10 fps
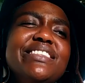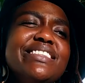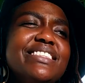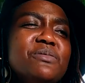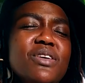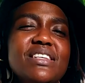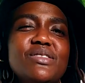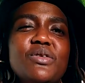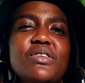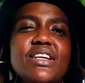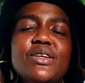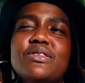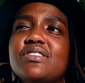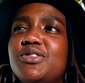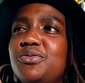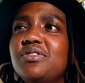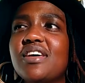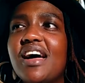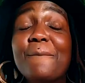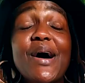smoke is not gonna do
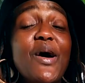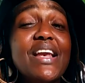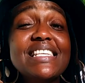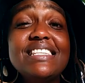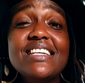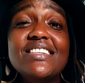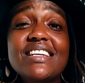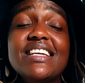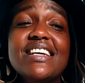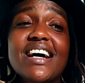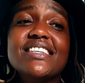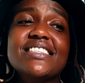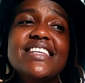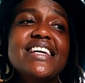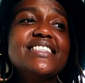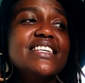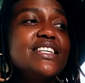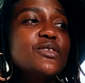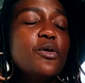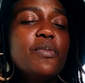that, but honestly it really does. Like,
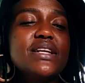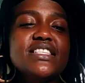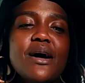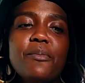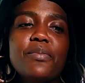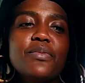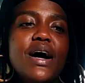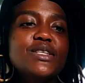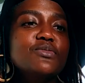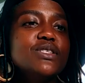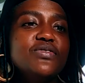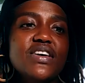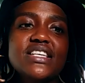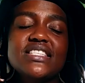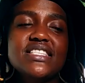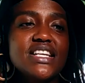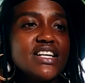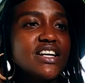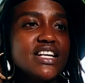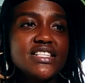sage opens up atmospheres in such
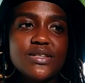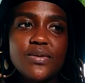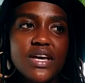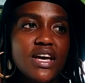a crazy way.